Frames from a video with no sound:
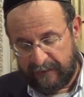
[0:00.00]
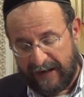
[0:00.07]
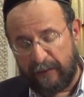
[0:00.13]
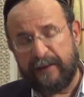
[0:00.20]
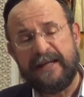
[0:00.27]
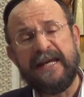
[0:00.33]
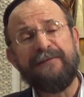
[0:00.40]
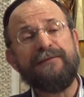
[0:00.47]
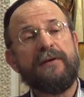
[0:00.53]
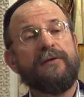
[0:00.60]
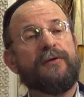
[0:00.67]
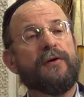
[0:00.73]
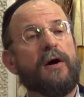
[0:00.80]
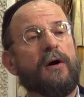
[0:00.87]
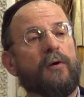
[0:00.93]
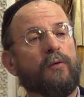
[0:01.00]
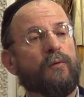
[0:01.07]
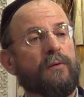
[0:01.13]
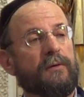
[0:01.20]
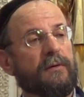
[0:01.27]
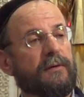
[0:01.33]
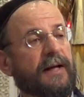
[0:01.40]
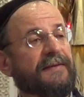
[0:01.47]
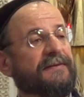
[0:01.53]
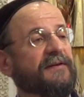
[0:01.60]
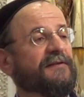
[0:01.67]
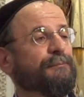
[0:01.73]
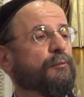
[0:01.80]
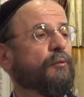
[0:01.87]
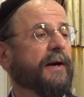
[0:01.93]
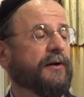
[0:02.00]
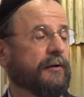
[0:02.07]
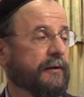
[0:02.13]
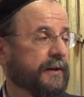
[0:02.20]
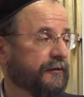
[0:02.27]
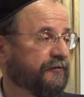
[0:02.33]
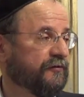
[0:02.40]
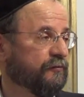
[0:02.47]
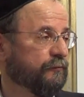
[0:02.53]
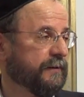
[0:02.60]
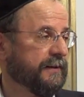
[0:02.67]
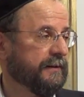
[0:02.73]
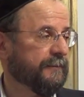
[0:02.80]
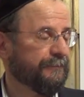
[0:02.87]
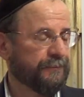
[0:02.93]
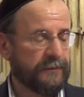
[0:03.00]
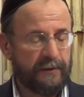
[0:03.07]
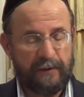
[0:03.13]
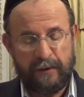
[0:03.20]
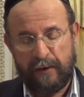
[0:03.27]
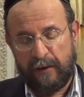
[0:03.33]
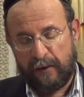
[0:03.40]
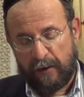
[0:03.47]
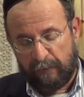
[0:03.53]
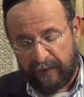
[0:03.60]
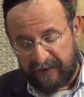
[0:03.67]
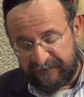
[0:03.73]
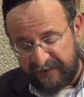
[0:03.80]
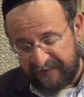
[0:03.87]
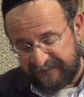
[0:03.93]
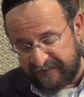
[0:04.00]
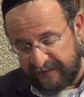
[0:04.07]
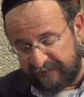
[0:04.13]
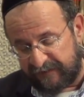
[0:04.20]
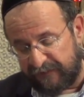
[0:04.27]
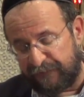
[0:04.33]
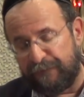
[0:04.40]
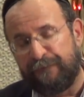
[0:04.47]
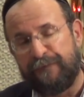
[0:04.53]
Now, even though at this point in our history, our existence is